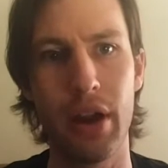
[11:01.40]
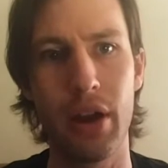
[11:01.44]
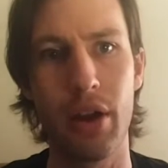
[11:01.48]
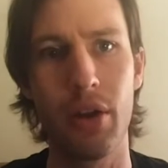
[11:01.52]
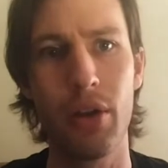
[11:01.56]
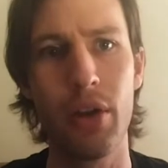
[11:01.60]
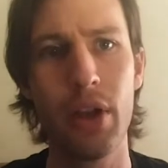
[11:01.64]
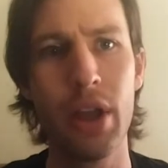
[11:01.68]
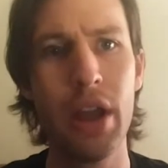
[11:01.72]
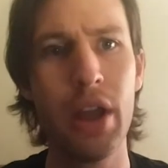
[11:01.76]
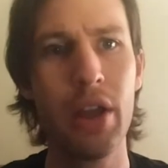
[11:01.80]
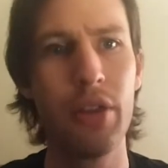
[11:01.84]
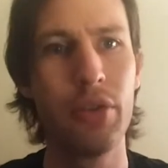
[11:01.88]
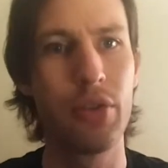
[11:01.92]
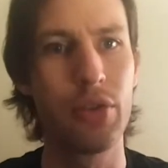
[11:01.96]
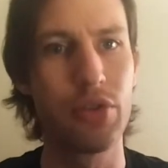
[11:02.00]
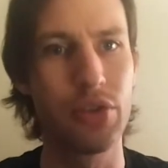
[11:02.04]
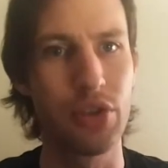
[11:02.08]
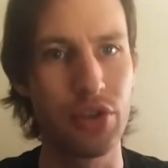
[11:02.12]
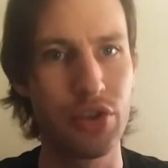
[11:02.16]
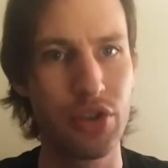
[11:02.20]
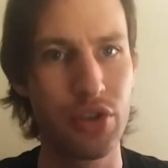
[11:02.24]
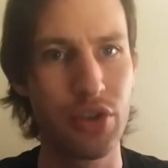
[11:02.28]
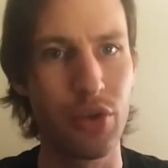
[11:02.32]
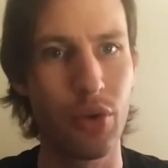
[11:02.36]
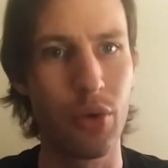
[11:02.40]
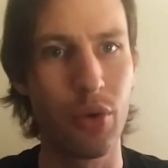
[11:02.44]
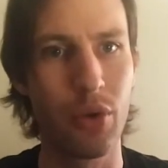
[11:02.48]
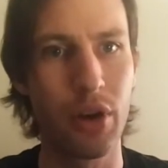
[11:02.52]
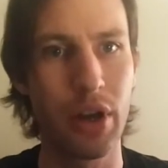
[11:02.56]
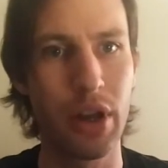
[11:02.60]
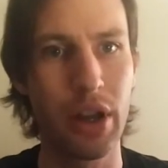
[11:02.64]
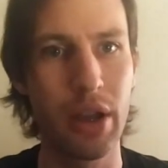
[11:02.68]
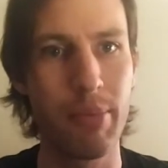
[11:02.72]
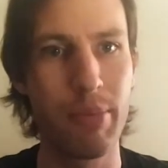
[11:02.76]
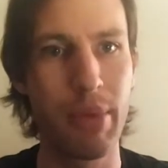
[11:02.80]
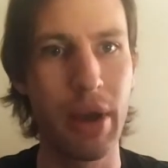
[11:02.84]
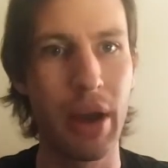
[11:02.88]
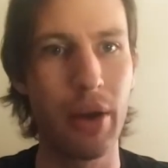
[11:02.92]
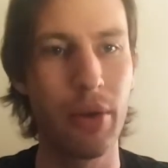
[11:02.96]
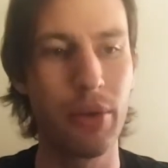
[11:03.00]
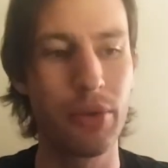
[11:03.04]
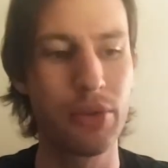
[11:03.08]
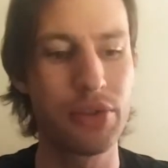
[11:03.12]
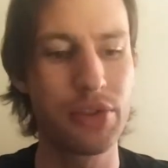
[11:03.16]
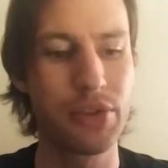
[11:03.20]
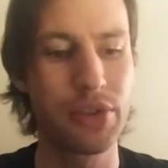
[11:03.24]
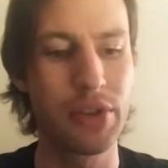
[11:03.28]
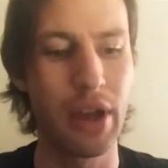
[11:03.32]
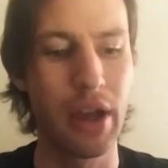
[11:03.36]
there. There's a story
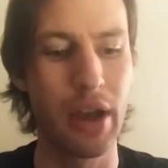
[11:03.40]
about